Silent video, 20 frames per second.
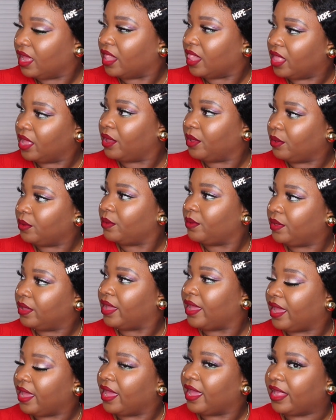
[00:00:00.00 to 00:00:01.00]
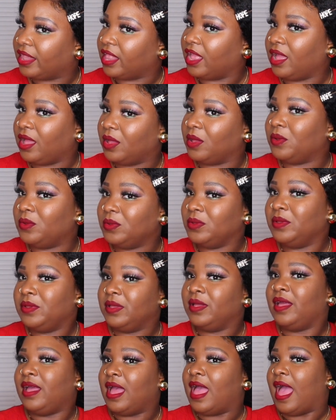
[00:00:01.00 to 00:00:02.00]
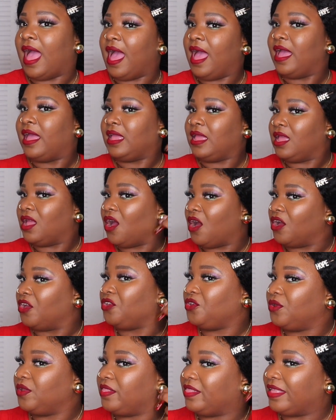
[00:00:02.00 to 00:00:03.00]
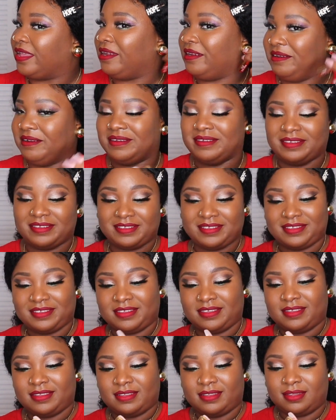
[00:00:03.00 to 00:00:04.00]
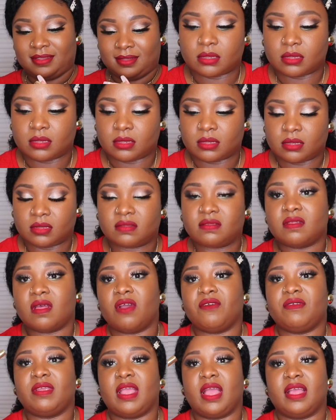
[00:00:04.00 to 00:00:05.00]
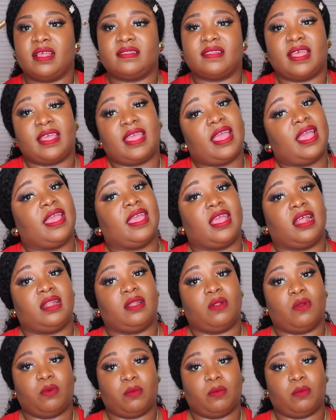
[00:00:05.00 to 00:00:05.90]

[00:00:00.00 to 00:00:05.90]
Hello? Hello? Hi, are you in there? Sorry guys, I can't get it